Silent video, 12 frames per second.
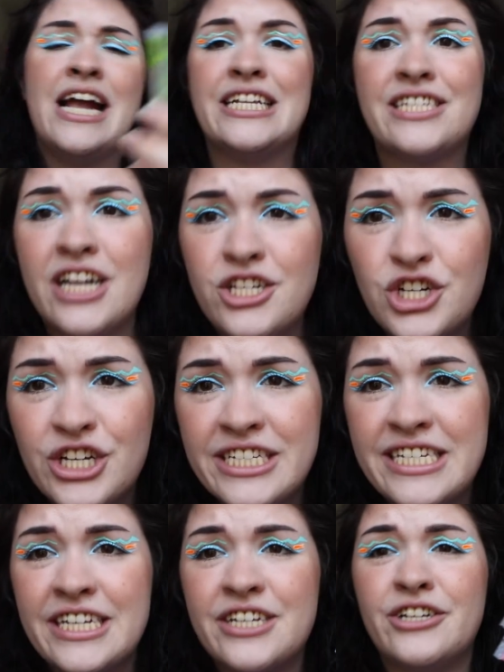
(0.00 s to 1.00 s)
It's such a
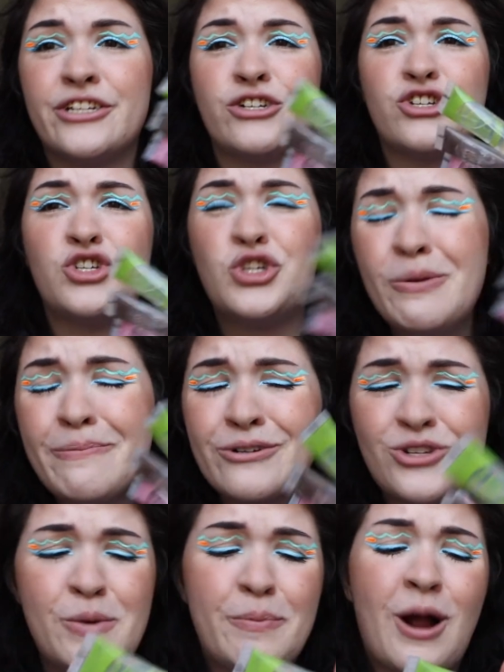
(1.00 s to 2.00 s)
good deal. They're
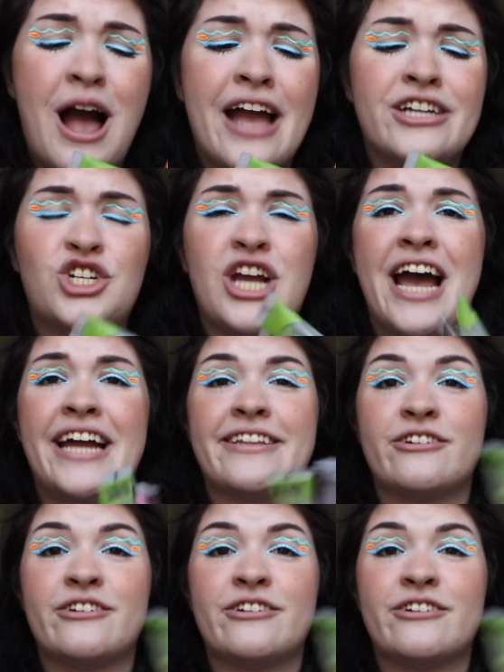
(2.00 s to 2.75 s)
super, super high shine.